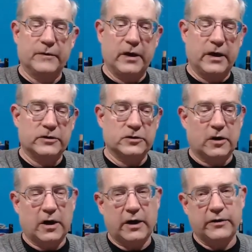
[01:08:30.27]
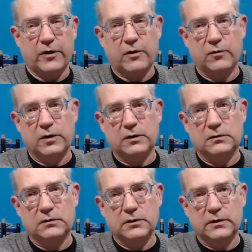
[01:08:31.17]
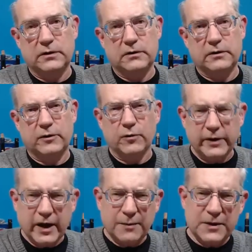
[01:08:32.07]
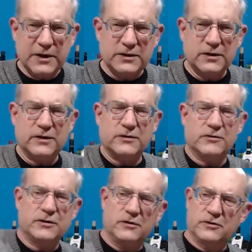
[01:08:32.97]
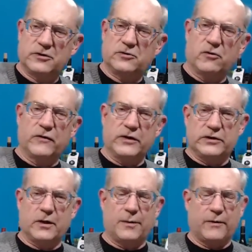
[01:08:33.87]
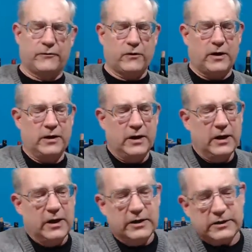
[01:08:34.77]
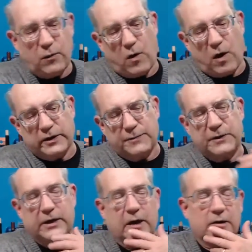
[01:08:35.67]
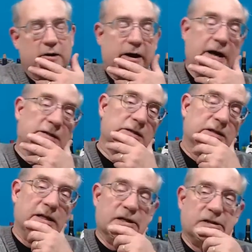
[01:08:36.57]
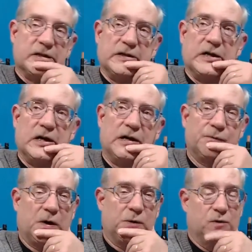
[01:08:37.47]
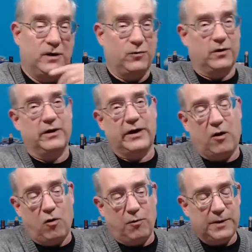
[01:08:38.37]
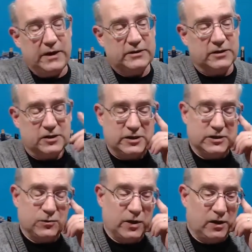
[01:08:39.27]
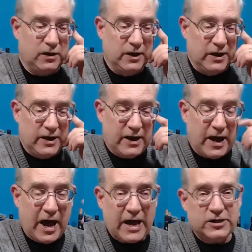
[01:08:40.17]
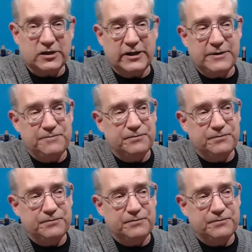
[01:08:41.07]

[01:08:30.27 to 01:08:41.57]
And so I thought, well, are they really out of pizza? Because they're still serving some up front. So I walked up to the counter, and I asked the lady, I said, I really wanted a whole pizza. And she said, well, actually,